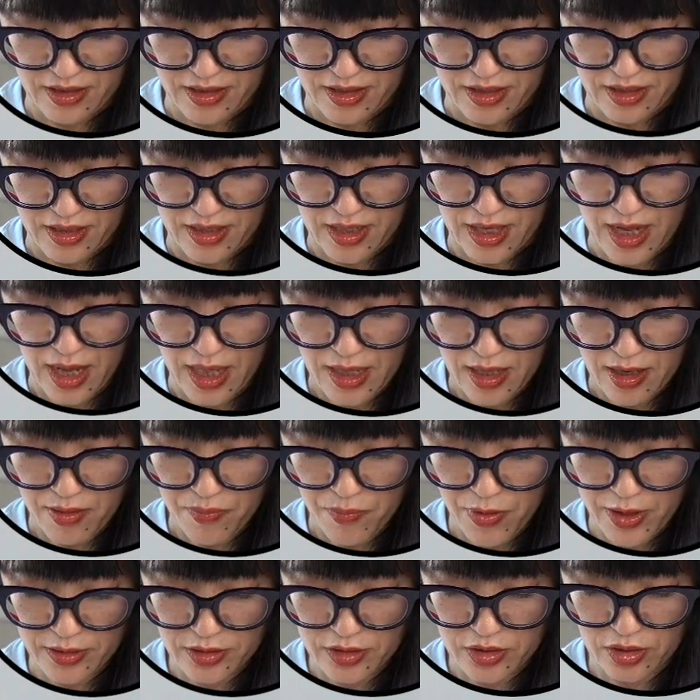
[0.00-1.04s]
Color
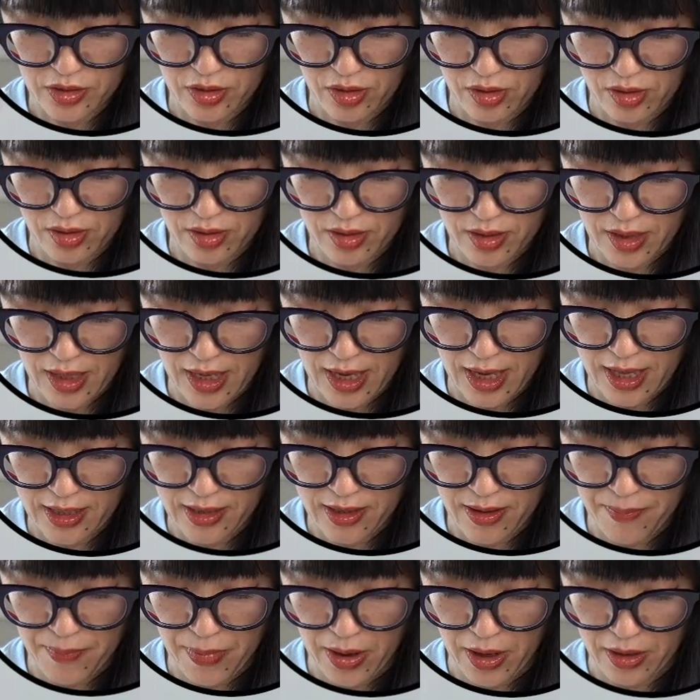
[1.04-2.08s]
pencil
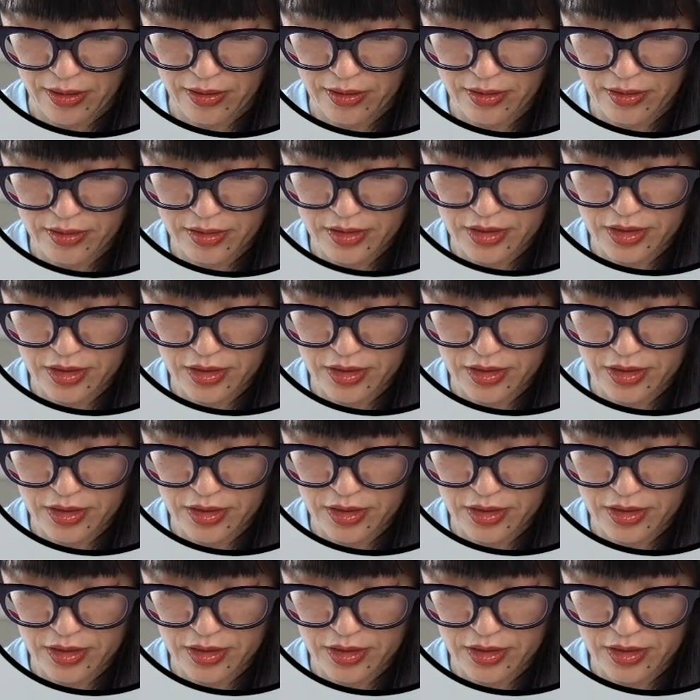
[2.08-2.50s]
and markers,